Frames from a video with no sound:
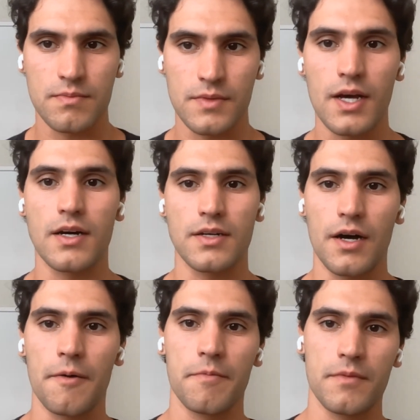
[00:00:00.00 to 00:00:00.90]
Yeah,
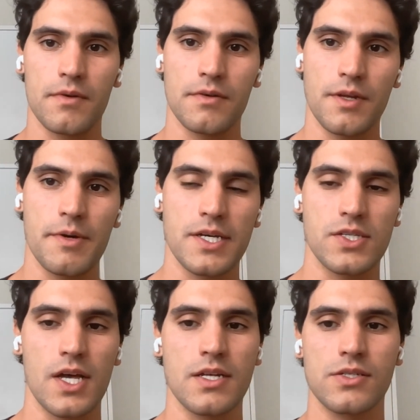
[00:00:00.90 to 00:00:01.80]
yeah, that
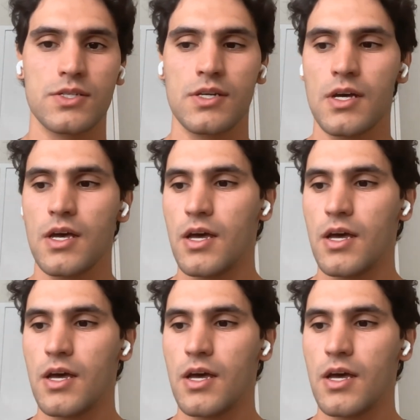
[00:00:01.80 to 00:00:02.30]
makes sense.